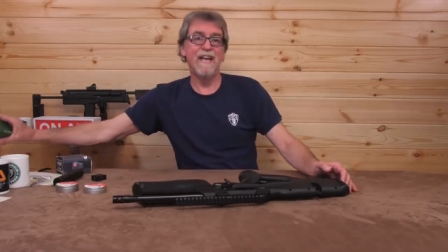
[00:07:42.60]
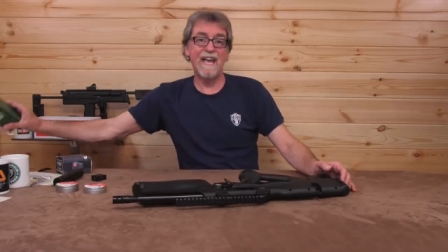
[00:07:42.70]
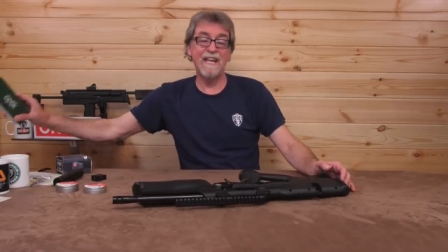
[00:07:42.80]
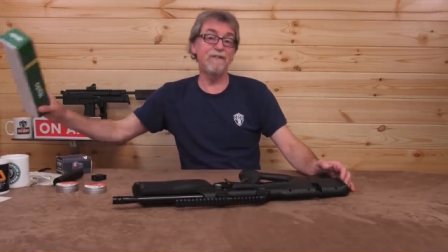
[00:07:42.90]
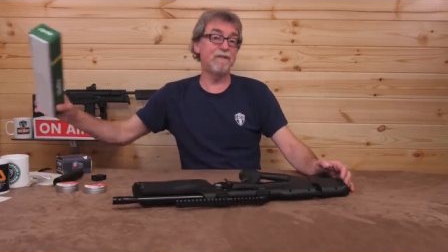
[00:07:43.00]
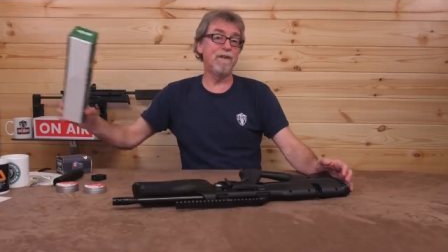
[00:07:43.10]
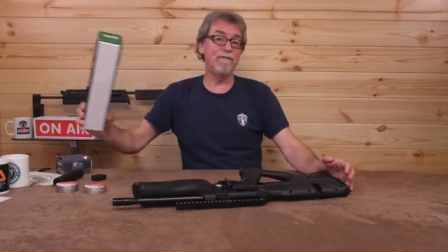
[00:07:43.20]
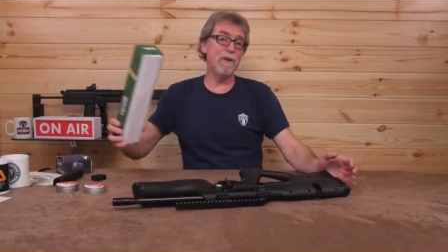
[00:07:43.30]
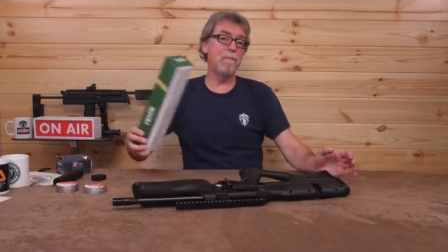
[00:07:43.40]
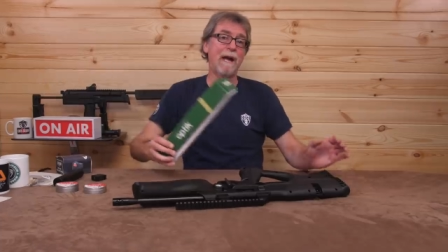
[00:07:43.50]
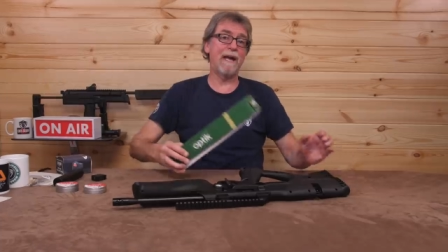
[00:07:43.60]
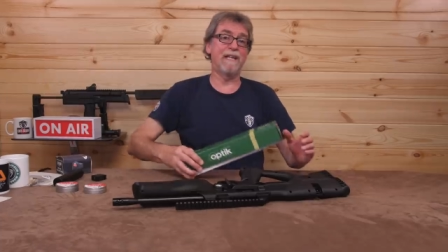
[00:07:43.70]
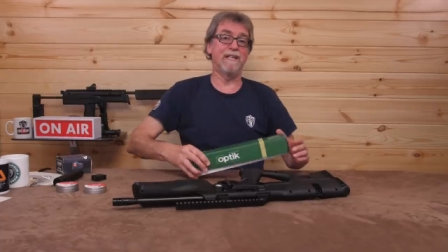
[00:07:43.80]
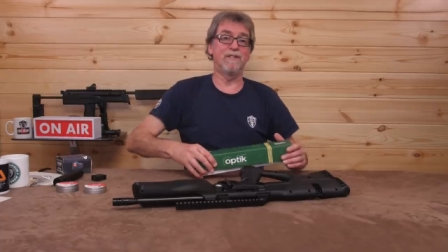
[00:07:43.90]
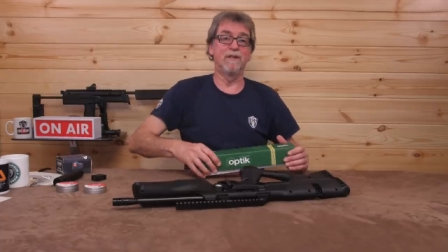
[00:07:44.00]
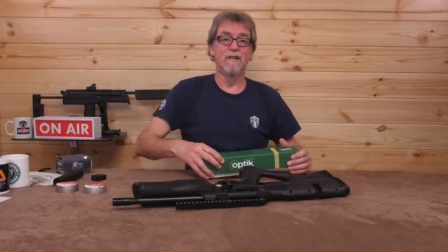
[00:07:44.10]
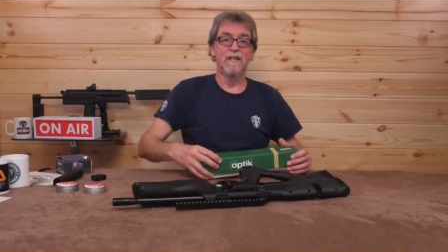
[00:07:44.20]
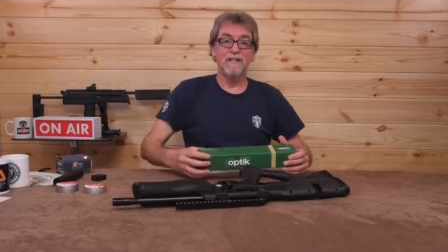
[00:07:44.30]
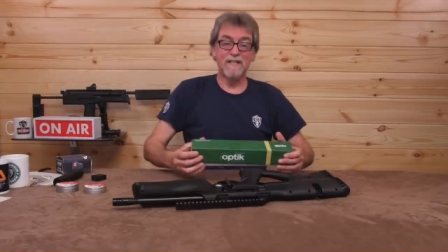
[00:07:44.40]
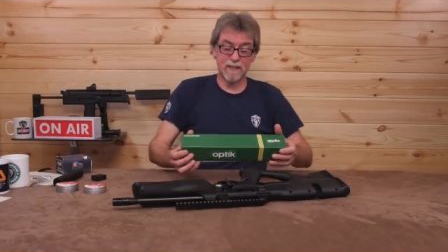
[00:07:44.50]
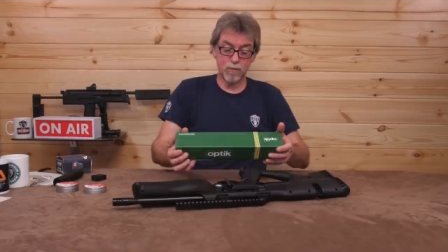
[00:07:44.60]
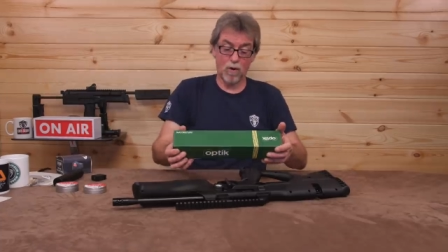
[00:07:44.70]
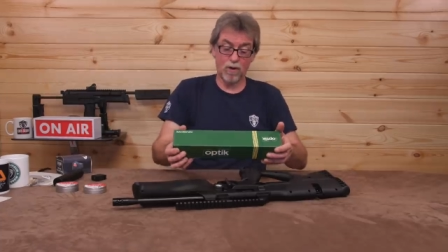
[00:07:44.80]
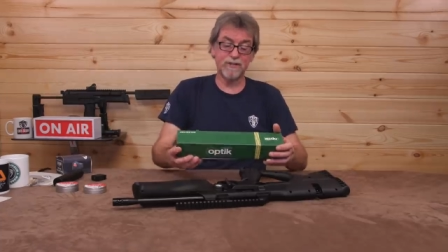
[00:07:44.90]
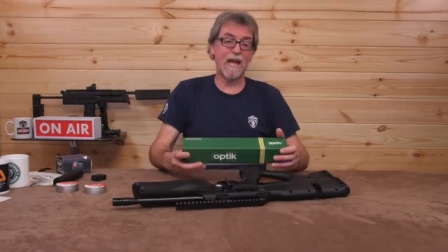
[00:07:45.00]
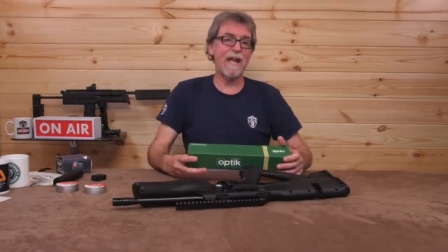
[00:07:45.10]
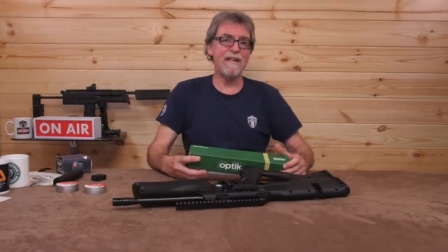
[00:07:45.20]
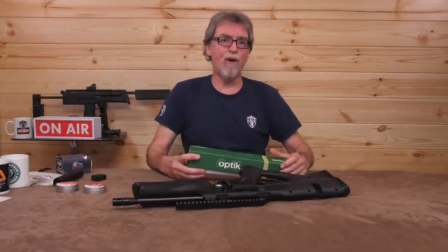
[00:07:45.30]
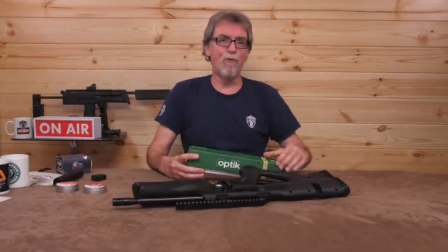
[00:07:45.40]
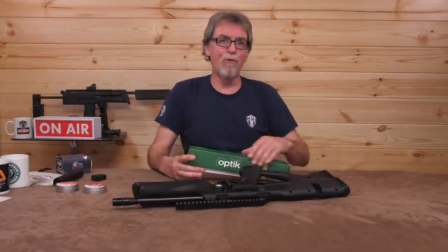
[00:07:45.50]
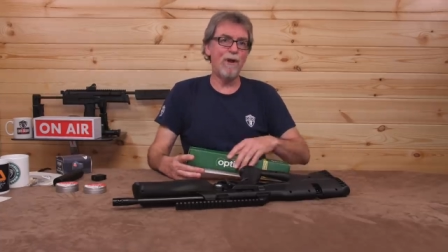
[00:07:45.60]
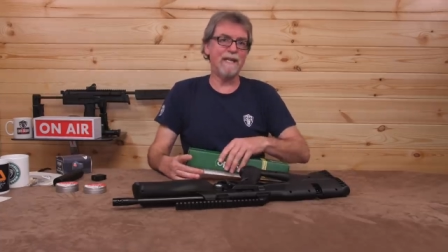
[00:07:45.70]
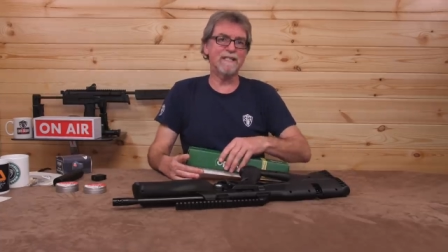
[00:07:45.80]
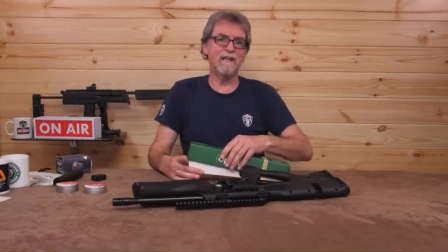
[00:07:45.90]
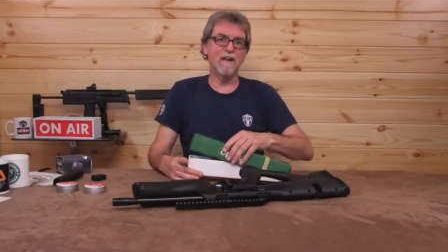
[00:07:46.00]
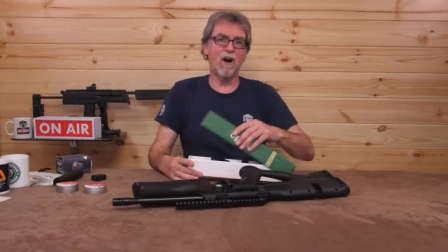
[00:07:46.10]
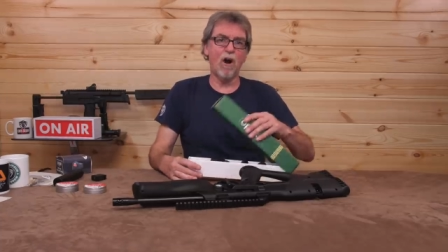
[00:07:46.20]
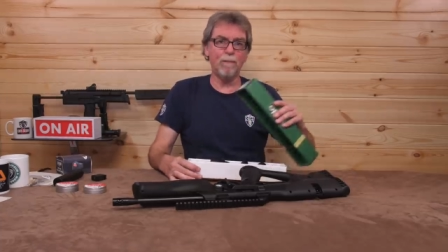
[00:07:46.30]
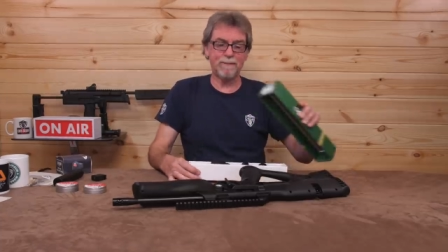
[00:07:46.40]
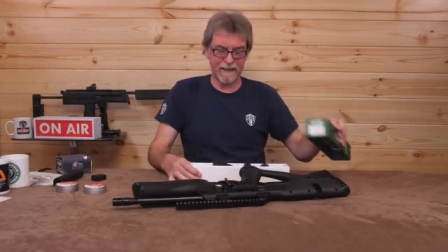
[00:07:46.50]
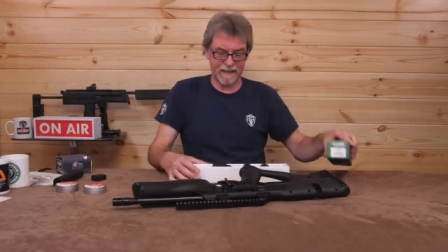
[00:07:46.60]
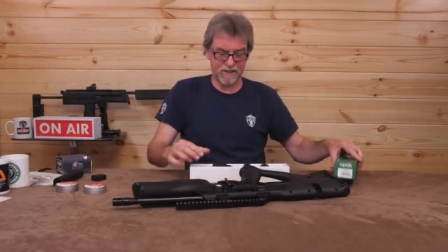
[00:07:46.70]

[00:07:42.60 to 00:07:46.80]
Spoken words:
in the review package. This was a Richter optics